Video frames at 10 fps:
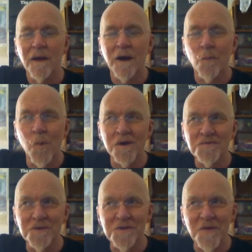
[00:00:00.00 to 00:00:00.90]
I'm
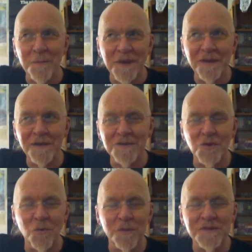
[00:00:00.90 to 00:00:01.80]
wondering if I'm beginning to
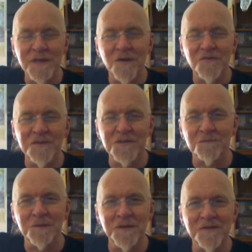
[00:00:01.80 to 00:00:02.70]
talk myself into
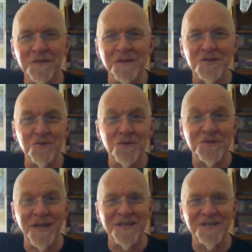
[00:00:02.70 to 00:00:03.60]
believing that
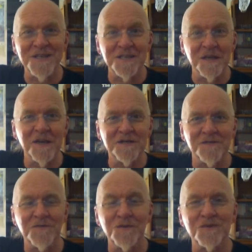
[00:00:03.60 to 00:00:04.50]
astrology actually is a, is a
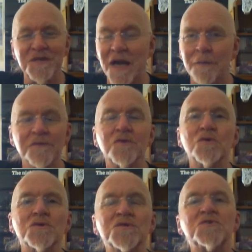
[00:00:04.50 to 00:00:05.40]
fool's game. And of
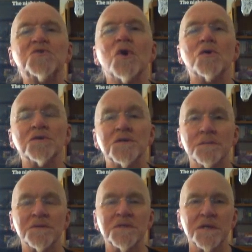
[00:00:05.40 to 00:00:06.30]
course, it's not because I've
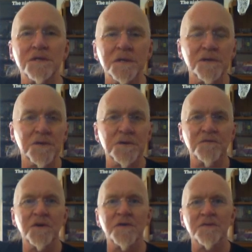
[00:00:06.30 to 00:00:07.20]
been studying it
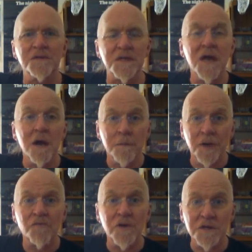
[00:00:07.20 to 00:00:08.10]
35 years. But
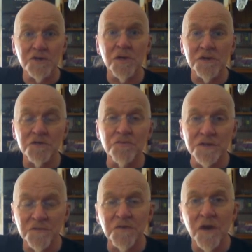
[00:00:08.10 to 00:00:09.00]
I'm really trying to
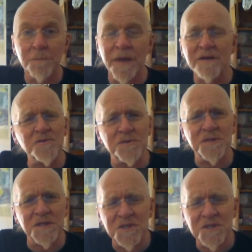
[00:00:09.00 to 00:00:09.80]
redefine boundaries here.